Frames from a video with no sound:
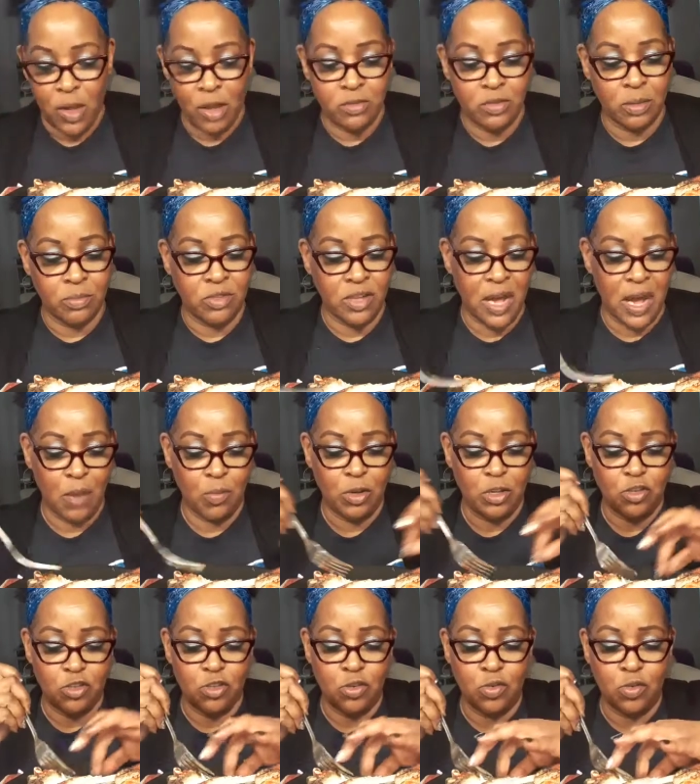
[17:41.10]
Sometimes
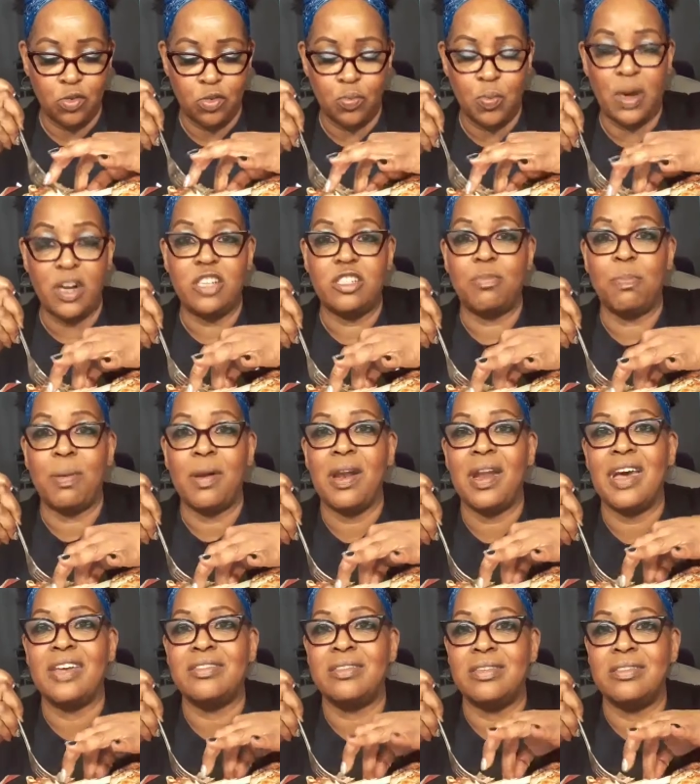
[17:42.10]
we choose what is
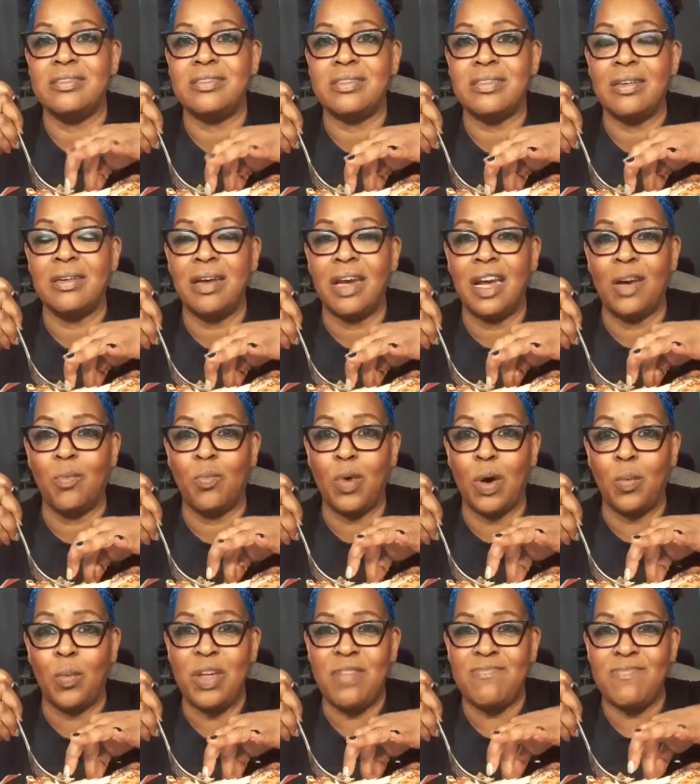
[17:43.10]
pleasant and
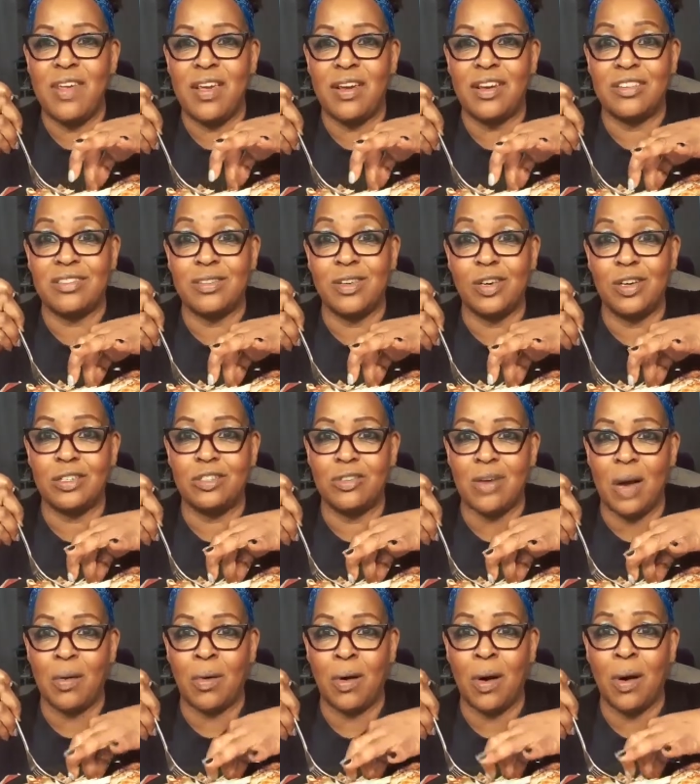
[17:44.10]
what we think is good to
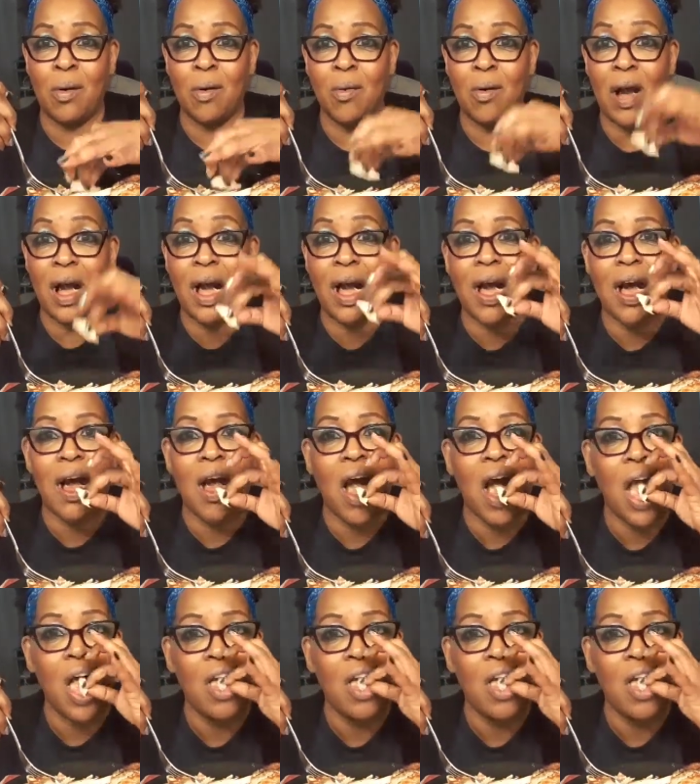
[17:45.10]
our own eye.